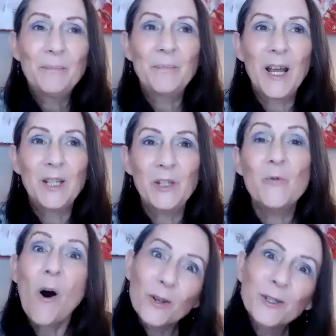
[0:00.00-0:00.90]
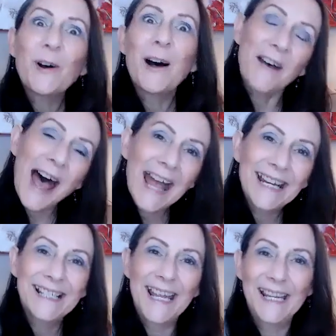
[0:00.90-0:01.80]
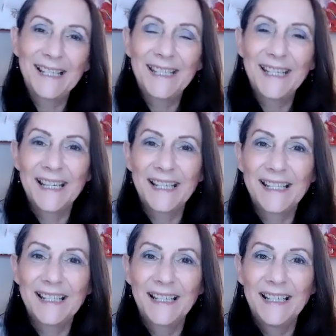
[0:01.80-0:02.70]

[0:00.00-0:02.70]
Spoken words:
but you also have access to this